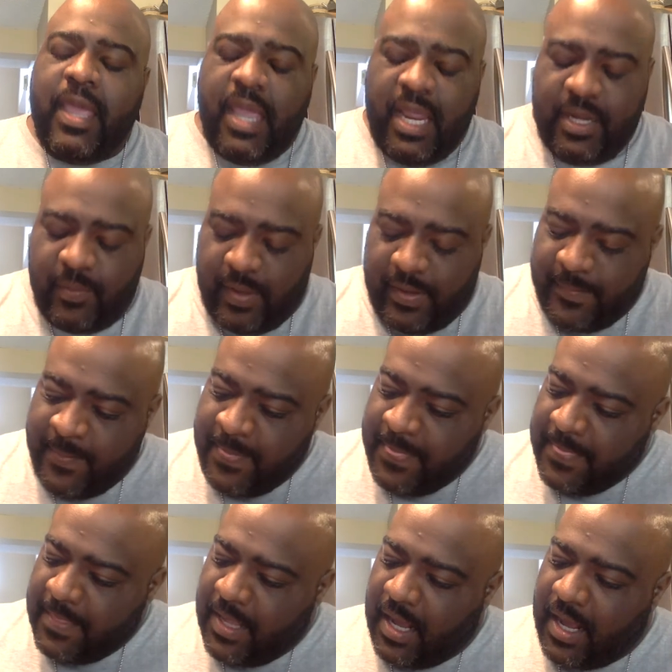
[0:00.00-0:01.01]
Anyway,
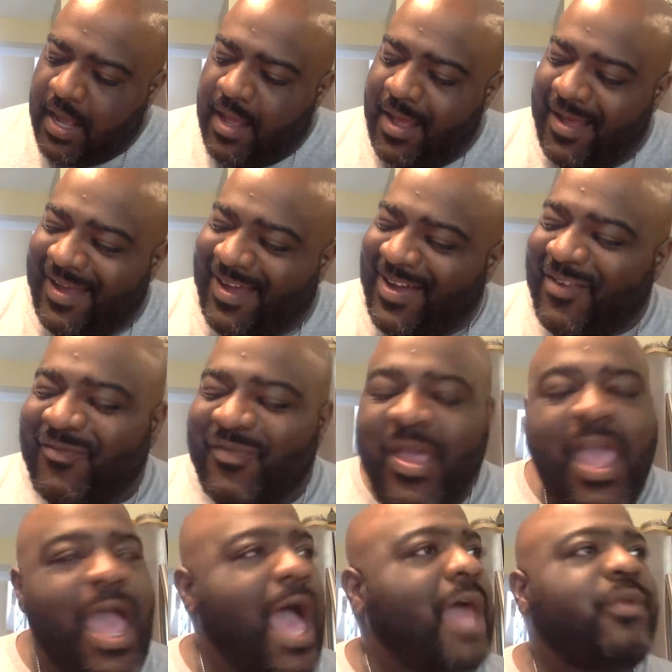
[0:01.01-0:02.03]
I
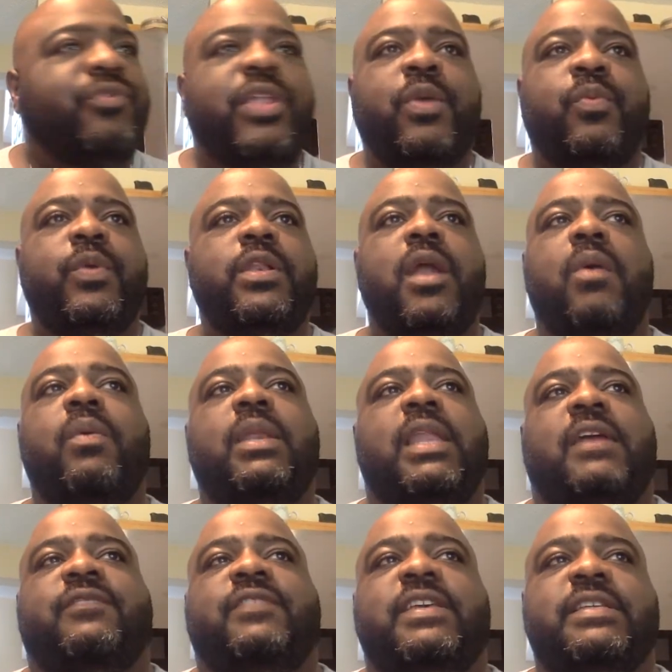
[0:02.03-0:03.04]
don't think we know what
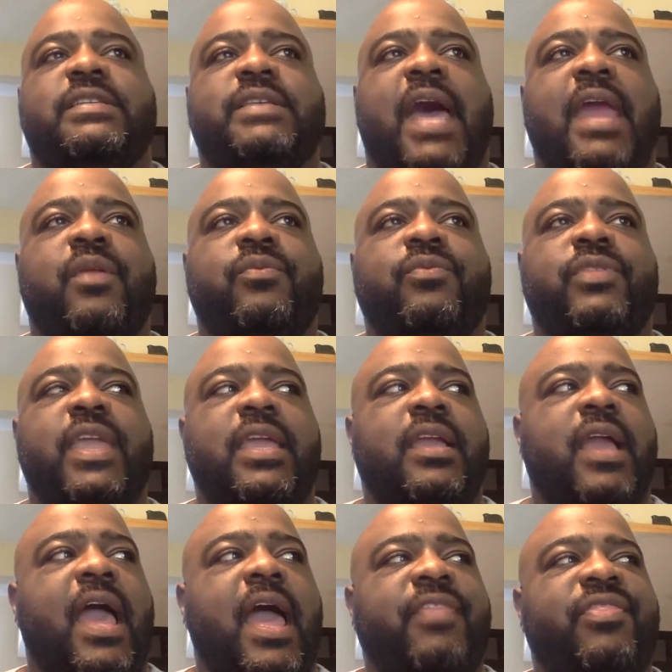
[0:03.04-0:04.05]
love is. I
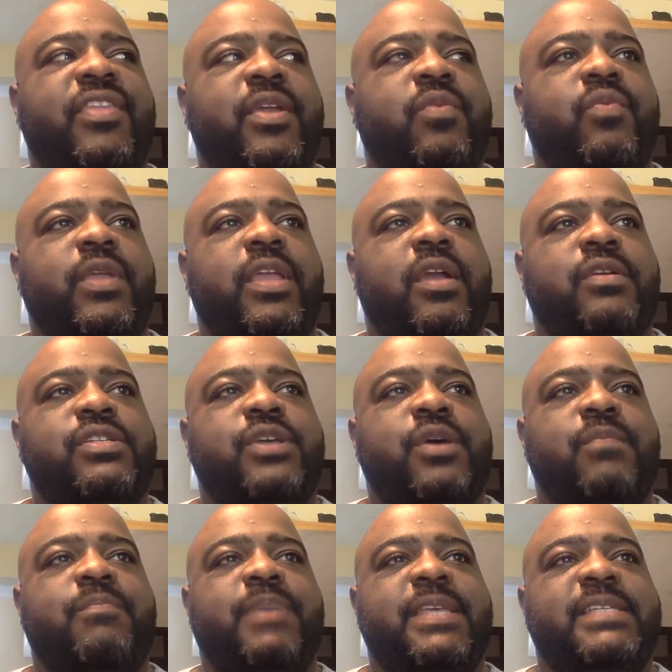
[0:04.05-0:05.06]
think we are
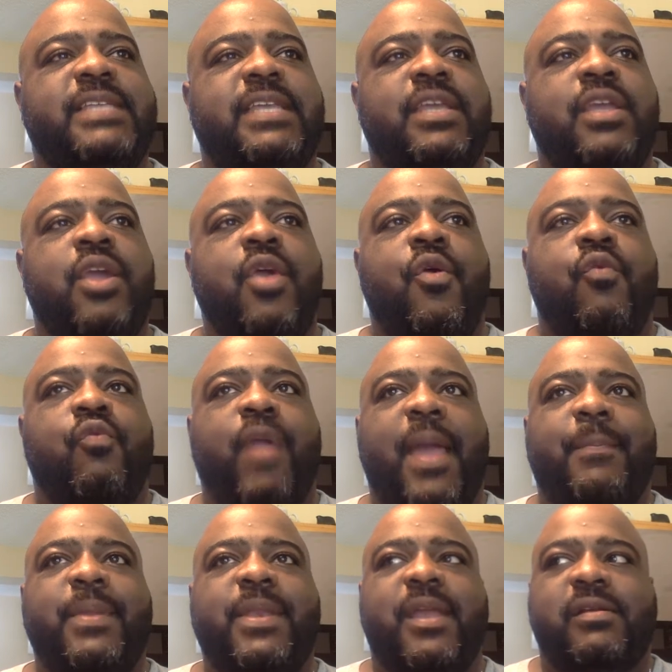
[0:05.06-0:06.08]
so busy
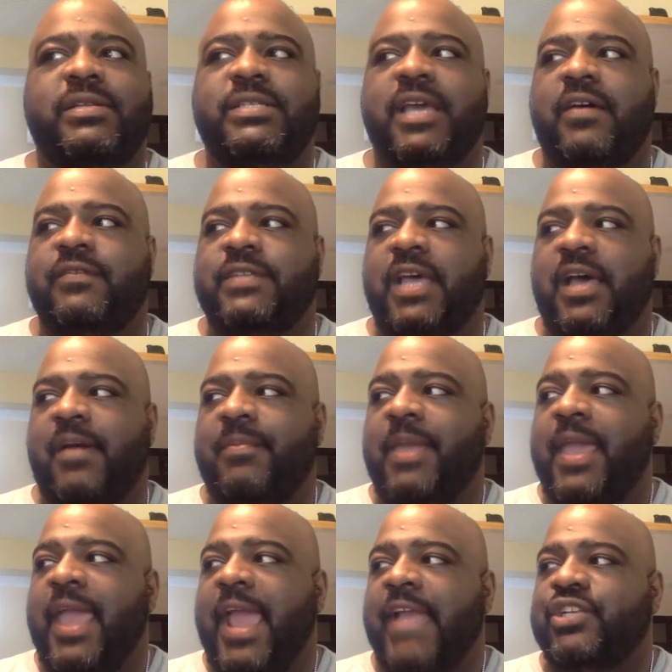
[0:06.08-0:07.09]
wrapping ourselves up
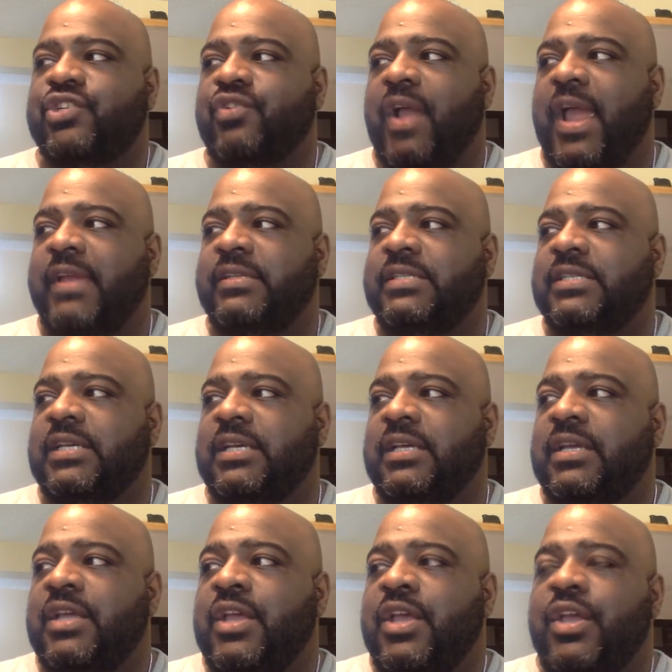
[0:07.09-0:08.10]
and trying
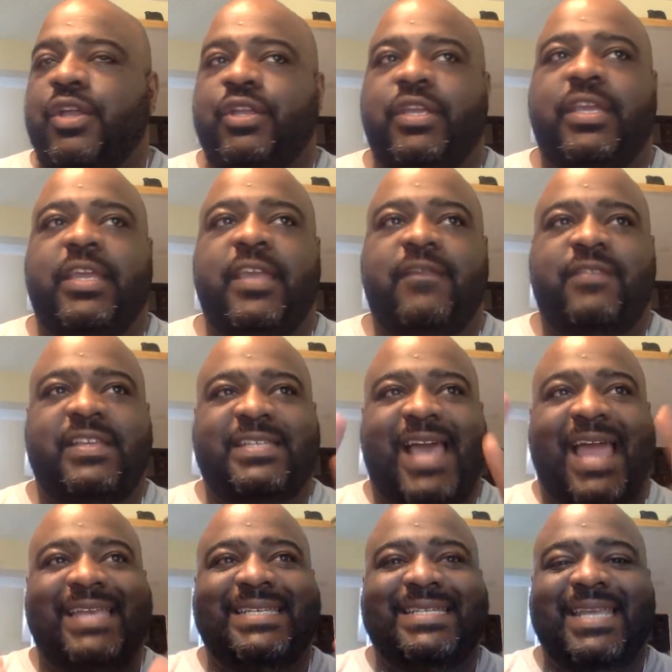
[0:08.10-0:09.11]
to give this
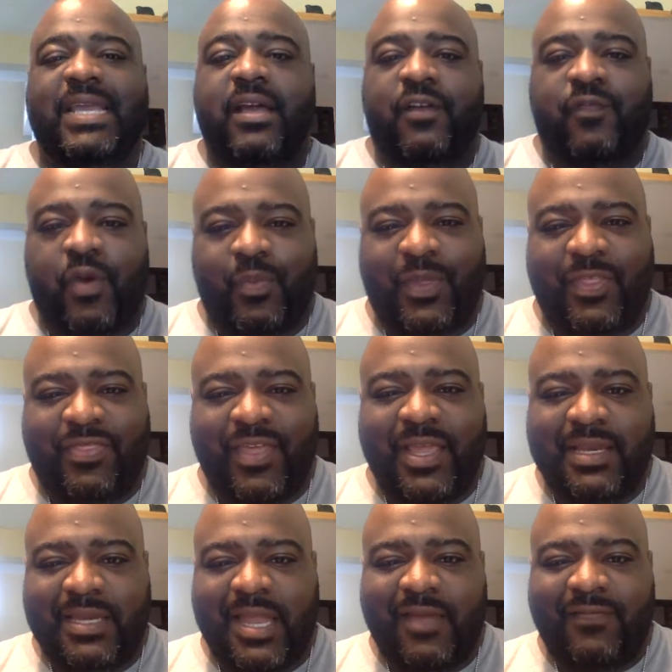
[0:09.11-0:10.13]
idea of what we
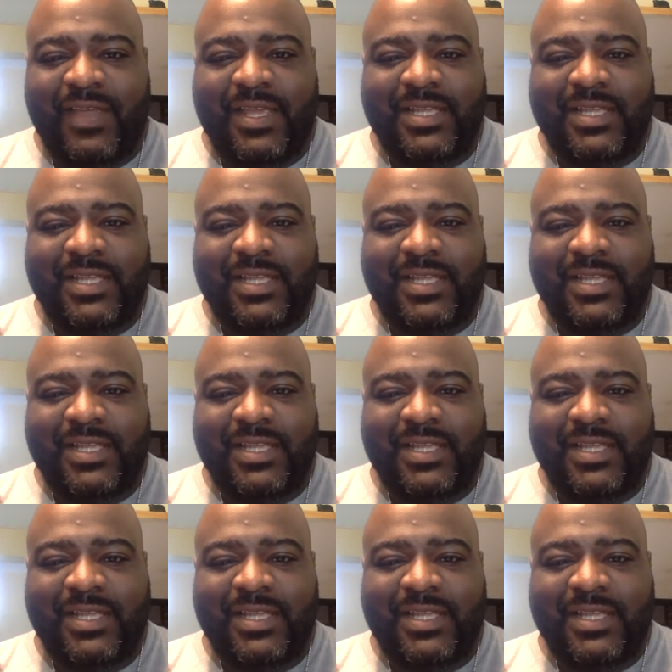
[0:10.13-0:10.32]
think love